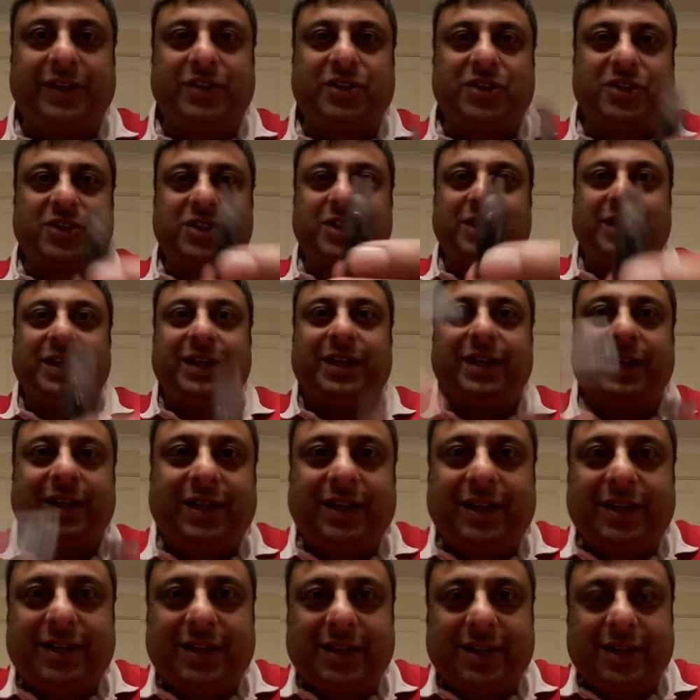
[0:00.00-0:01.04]
just
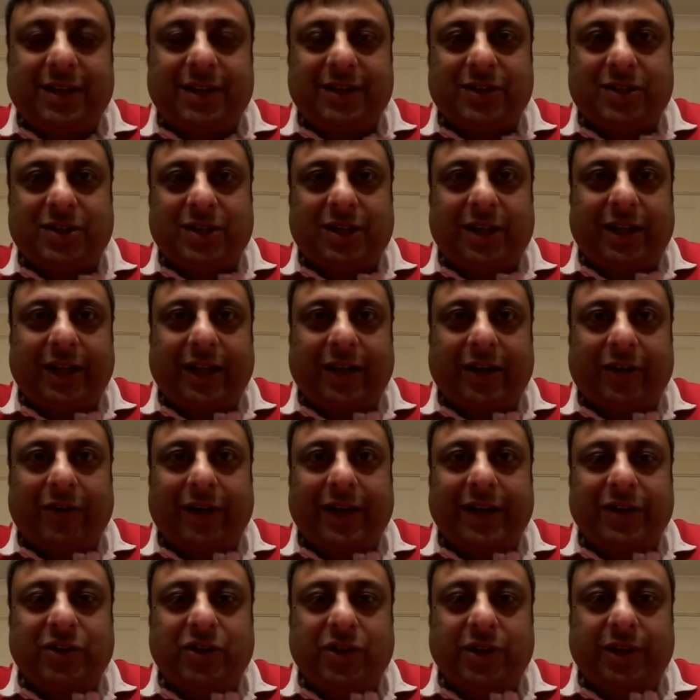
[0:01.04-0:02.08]
a slight
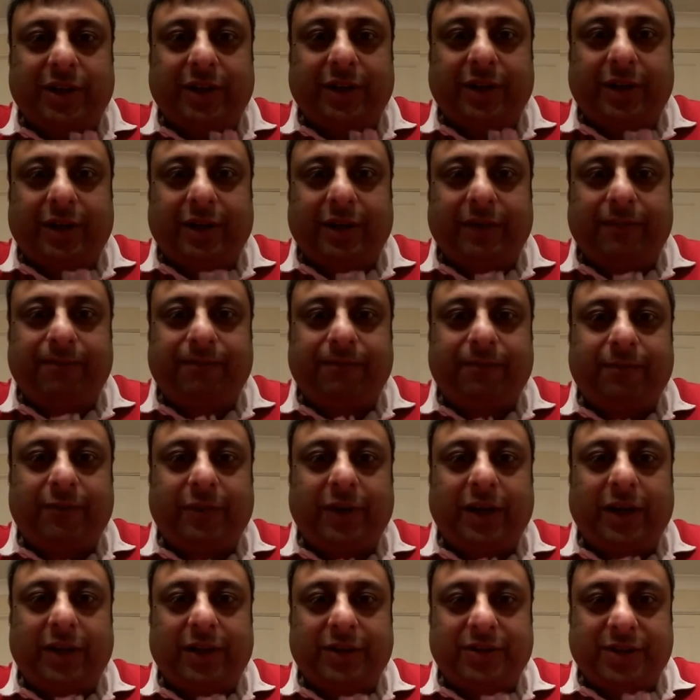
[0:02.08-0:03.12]
correction. I
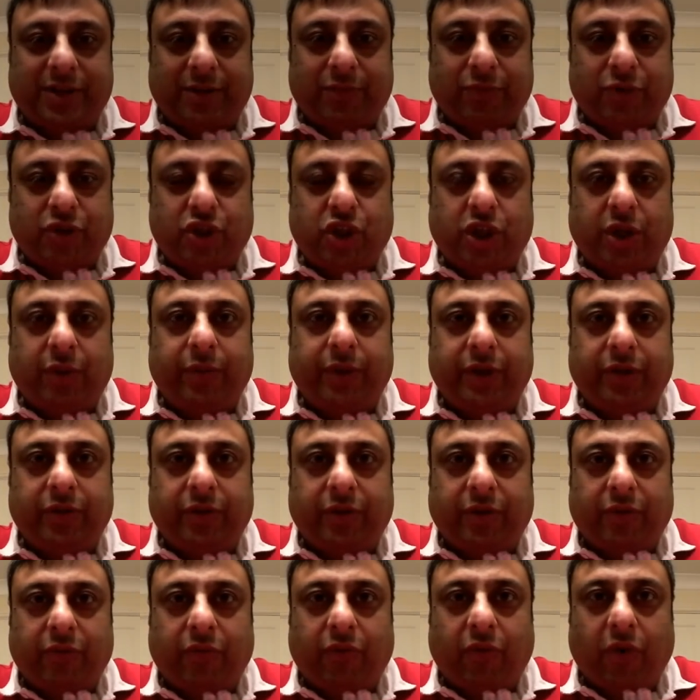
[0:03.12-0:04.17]
realised I was showing you
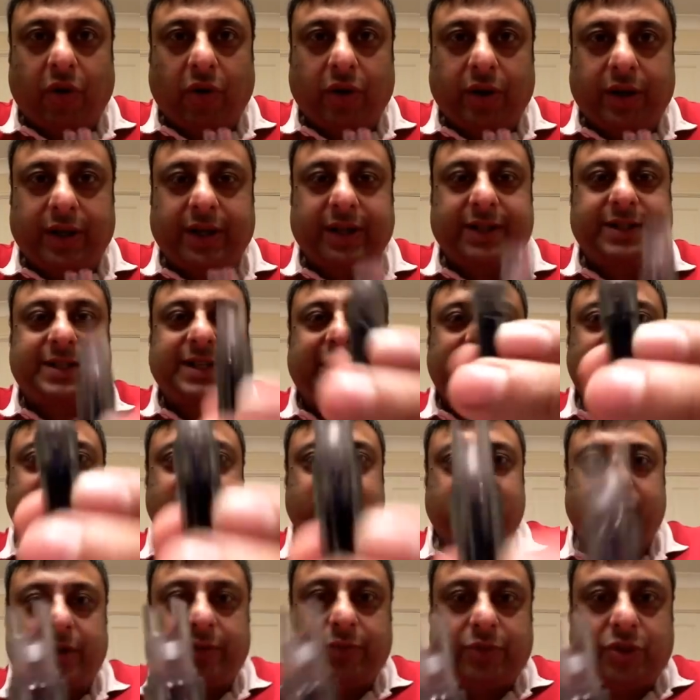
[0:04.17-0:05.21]
the wrong
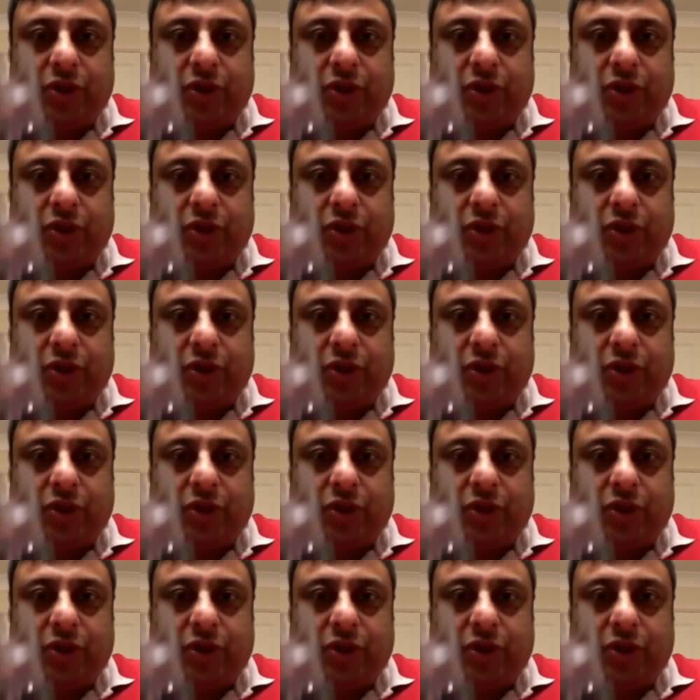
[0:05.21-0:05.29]
cutout. I was